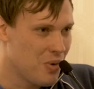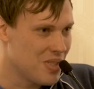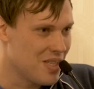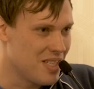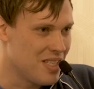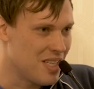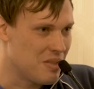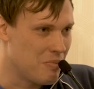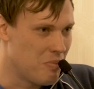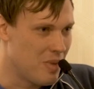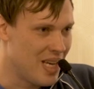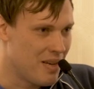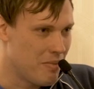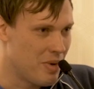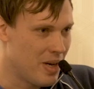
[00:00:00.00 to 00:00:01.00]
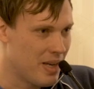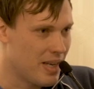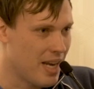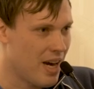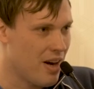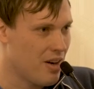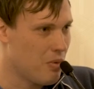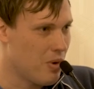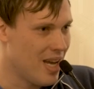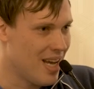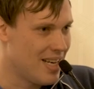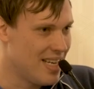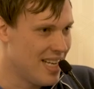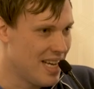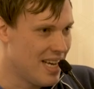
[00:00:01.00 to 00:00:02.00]
wasn't just me and my carried away
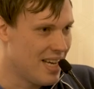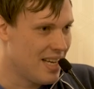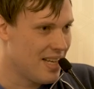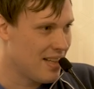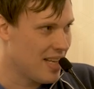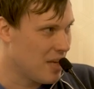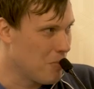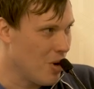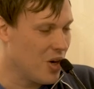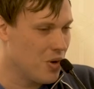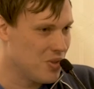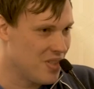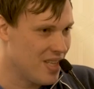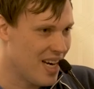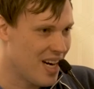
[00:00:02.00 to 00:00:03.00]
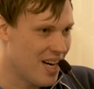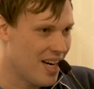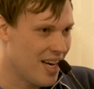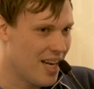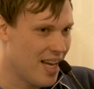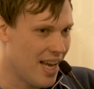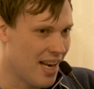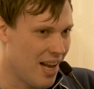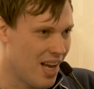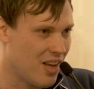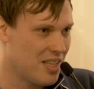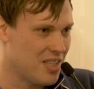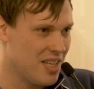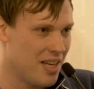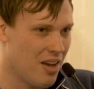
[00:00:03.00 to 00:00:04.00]
idea. Like Mark was there, and
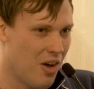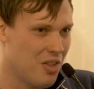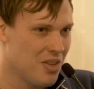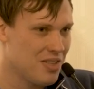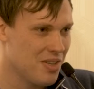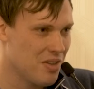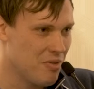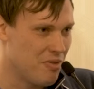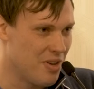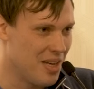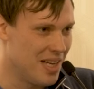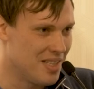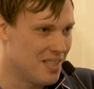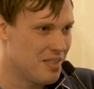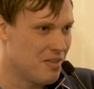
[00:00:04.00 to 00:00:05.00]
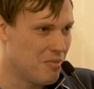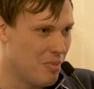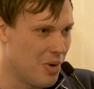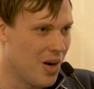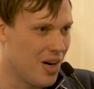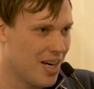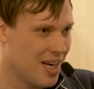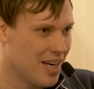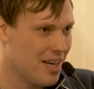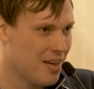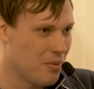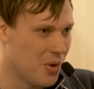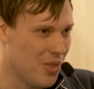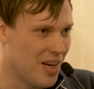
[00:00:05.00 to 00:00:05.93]
actually all these other fans of Mark were